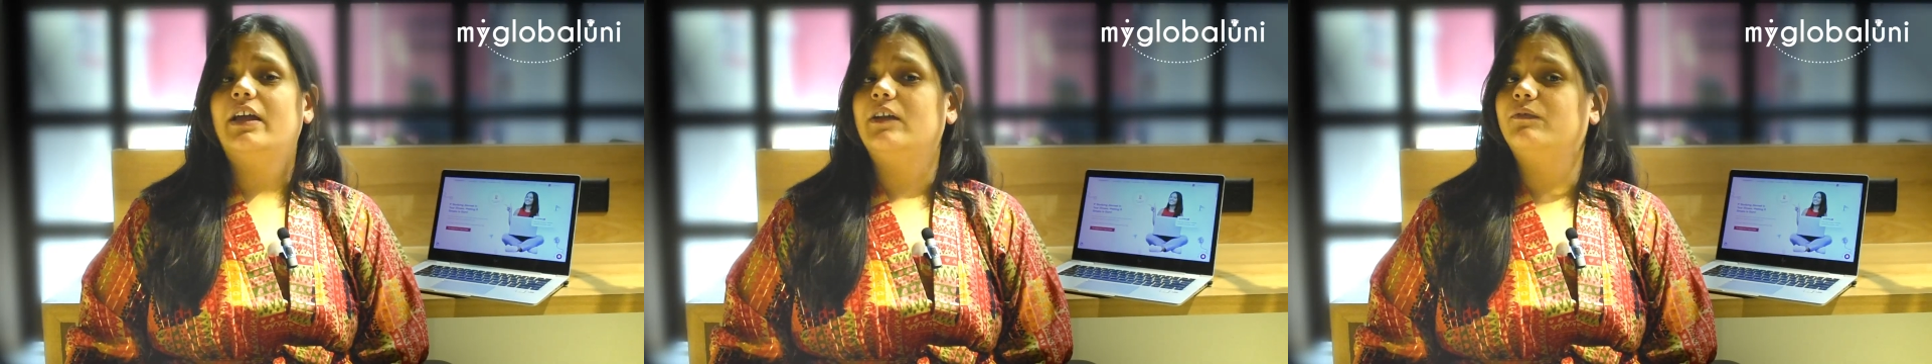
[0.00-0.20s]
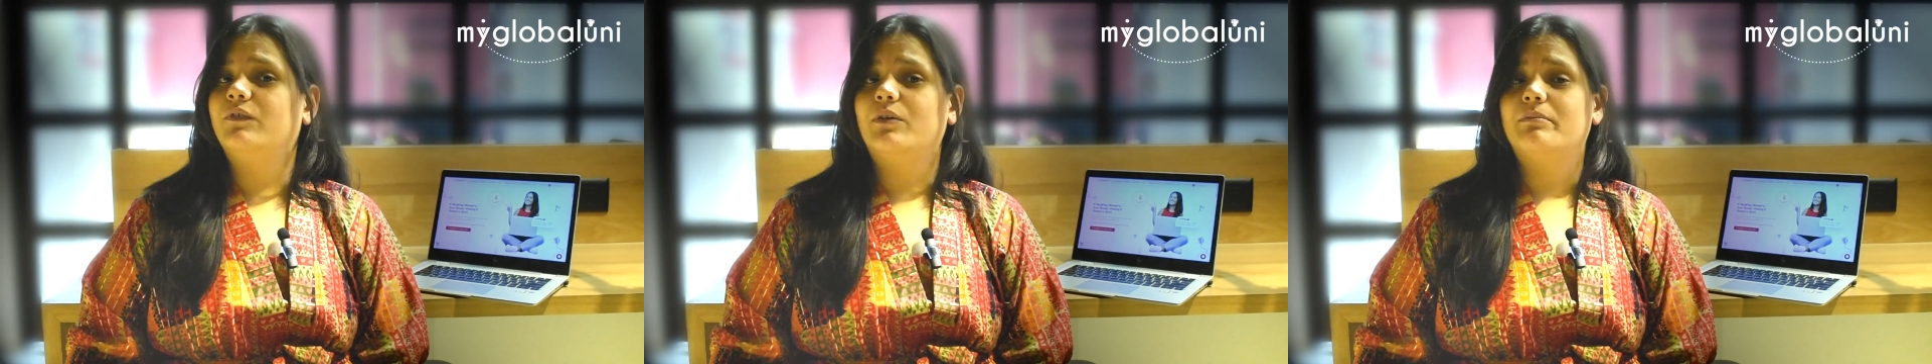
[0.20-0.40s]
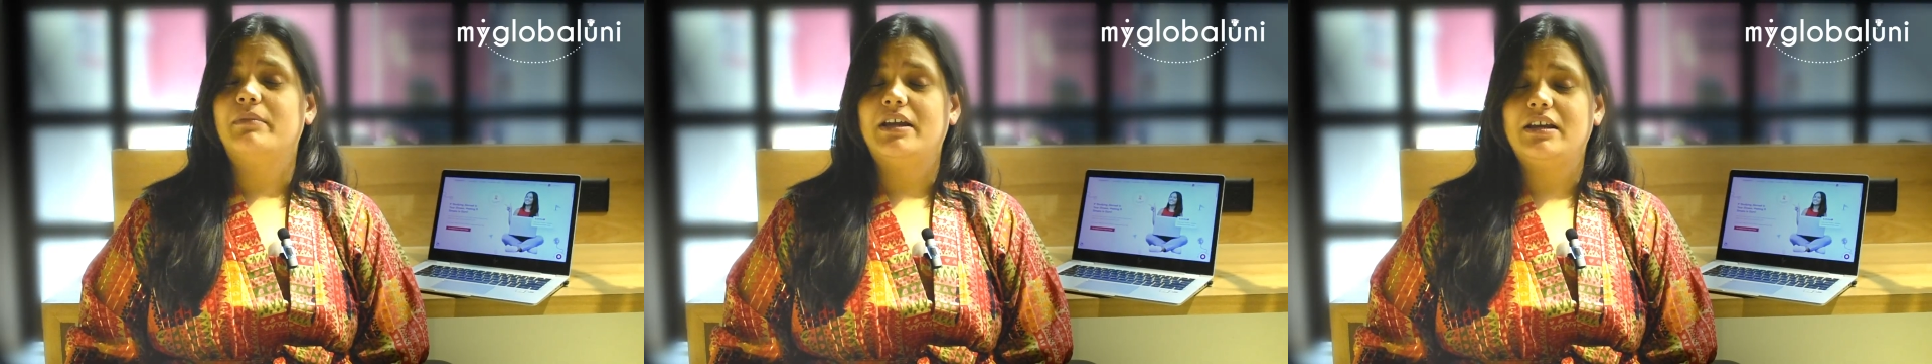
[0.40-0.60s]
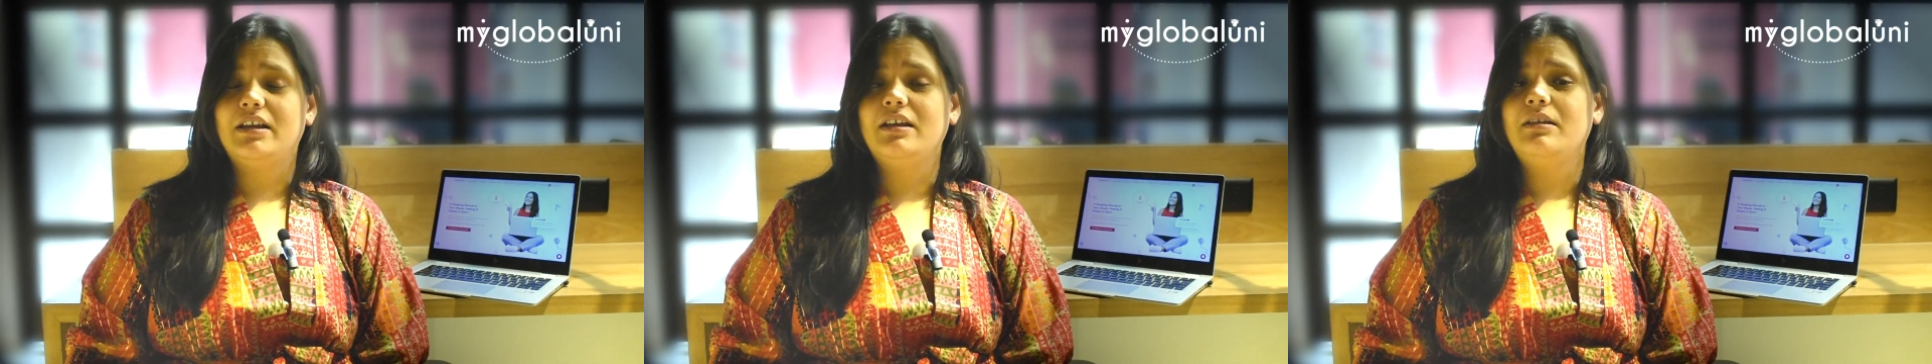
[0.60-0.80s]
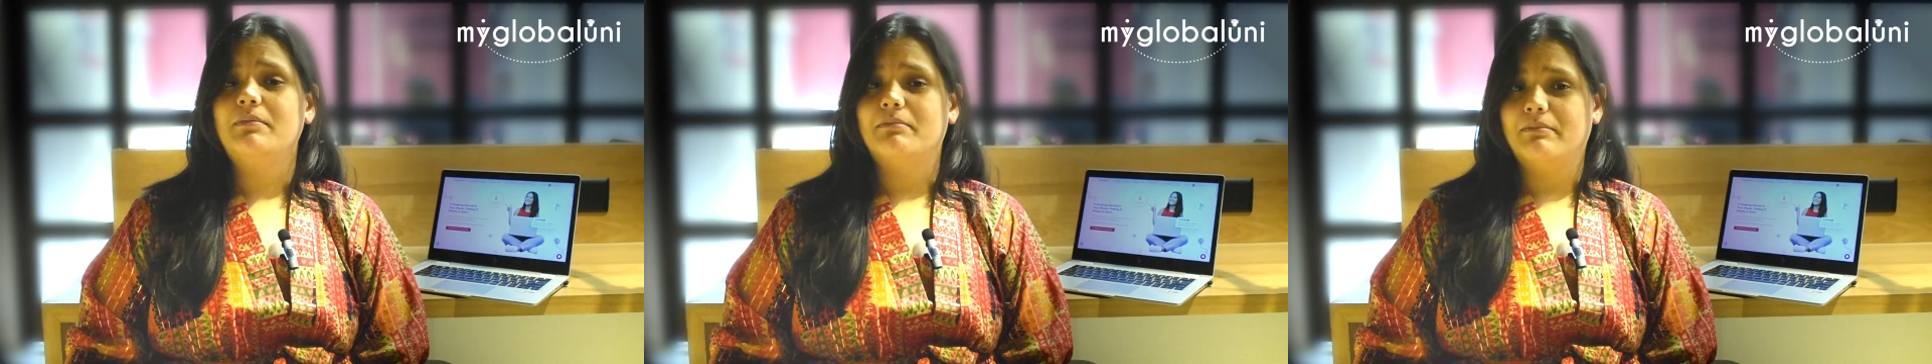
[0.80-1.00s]
that for
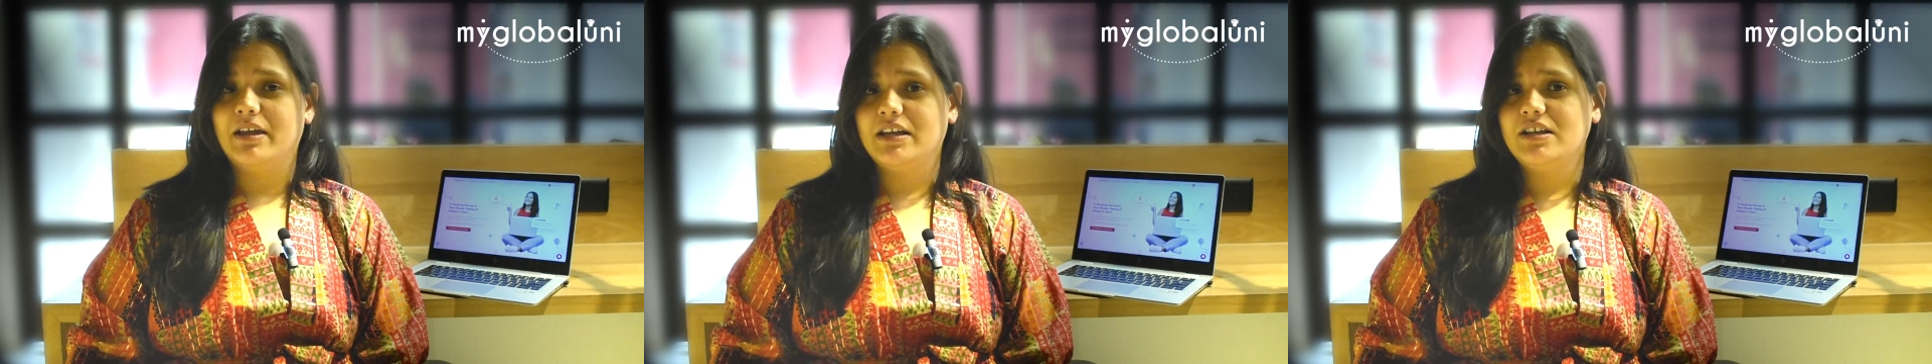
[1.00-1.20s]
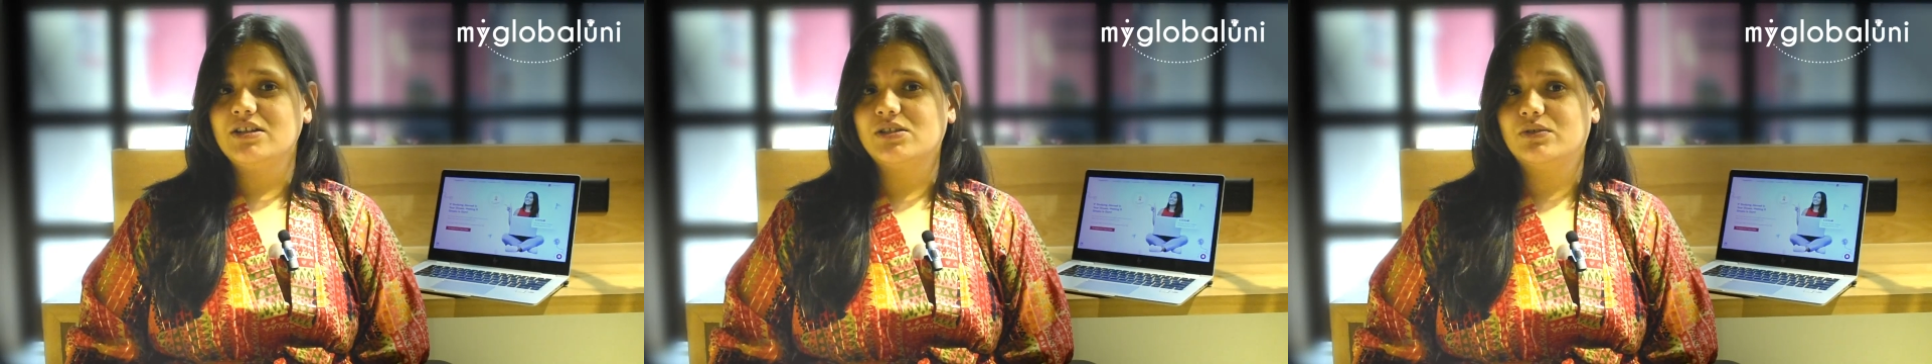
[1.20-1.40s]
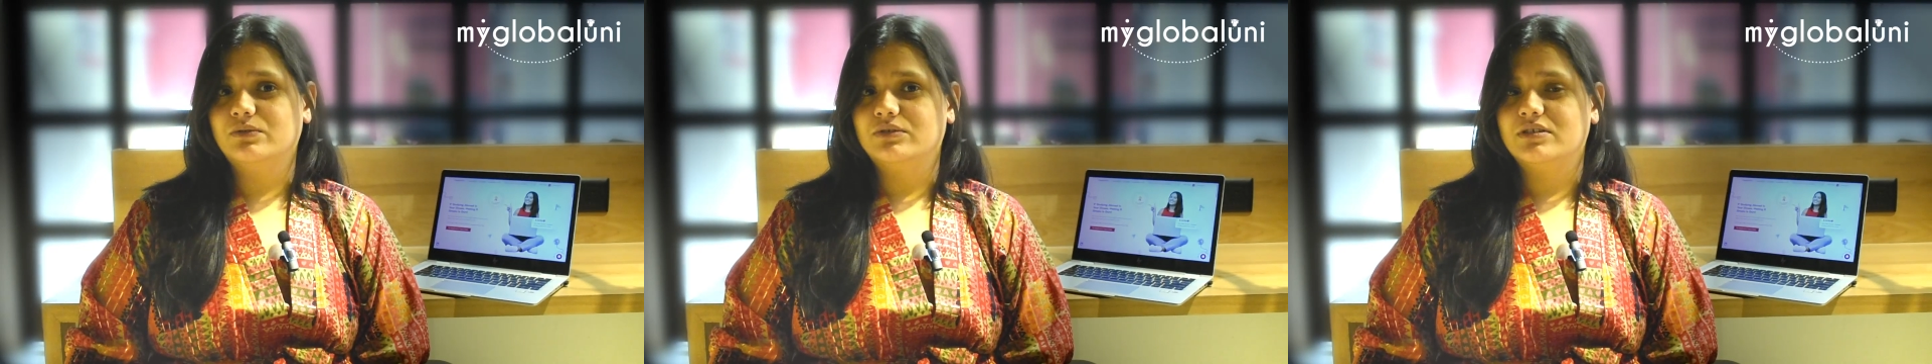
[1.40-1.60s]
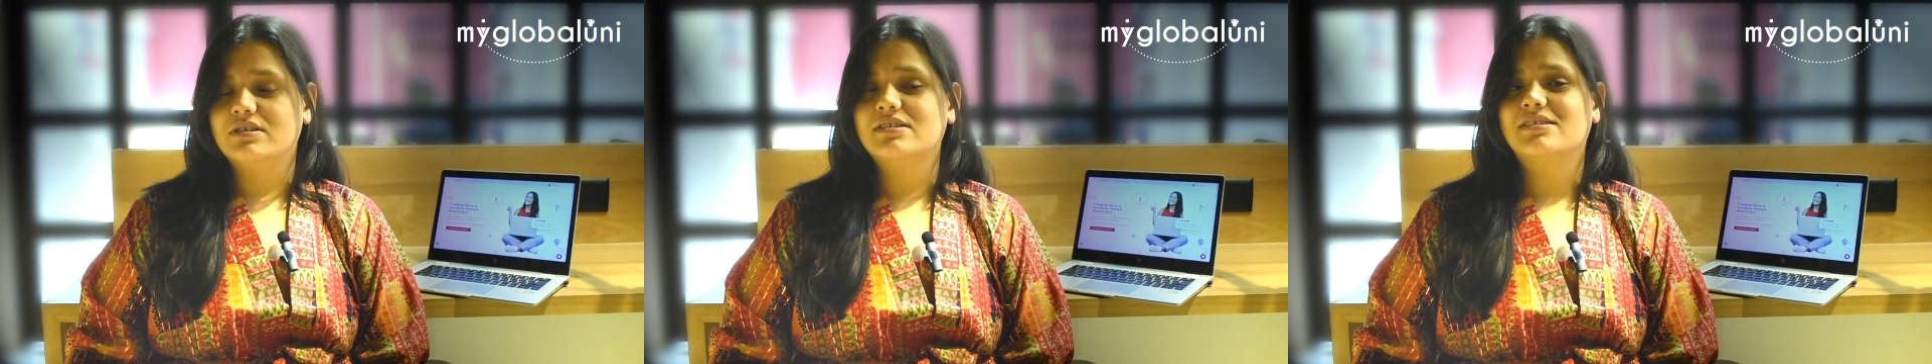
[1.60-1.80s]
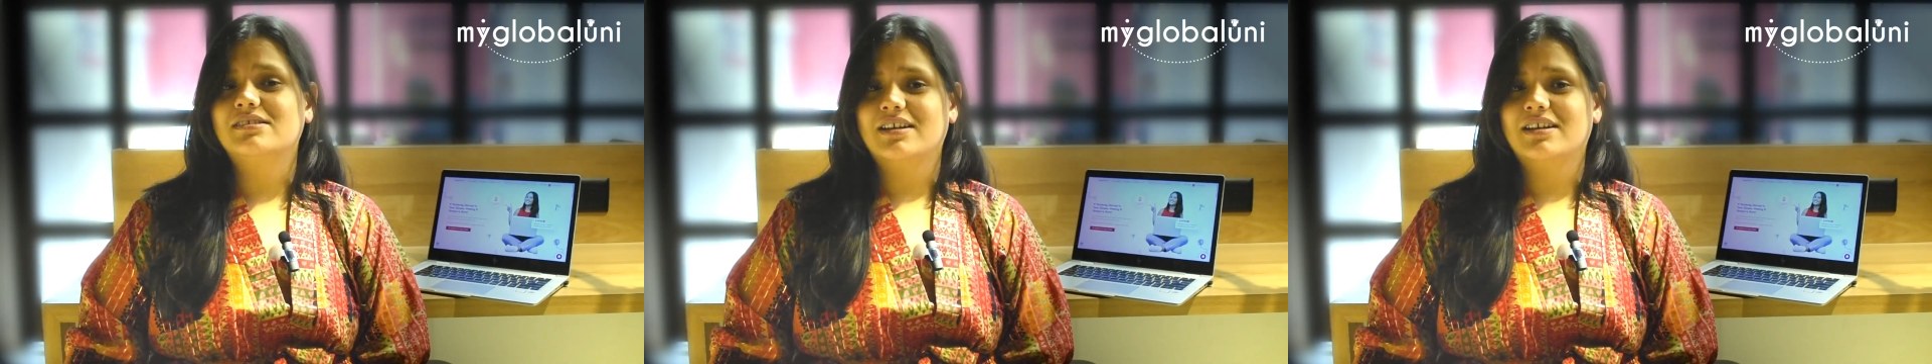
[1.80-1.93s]
many students,